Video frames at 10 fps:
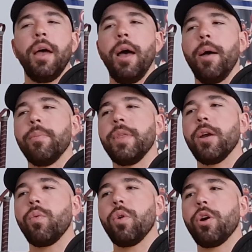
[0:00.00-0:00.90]
Um,
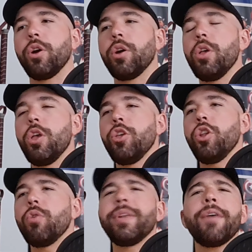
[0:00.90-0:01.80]
there were, you
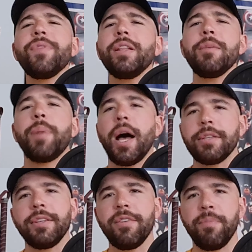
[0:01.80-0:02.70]
know, definitely
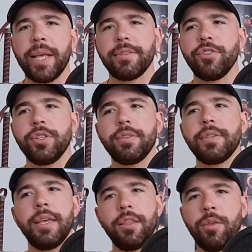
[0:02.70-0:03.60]
positive messages
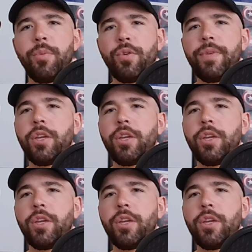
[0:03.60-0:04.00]
in the movie,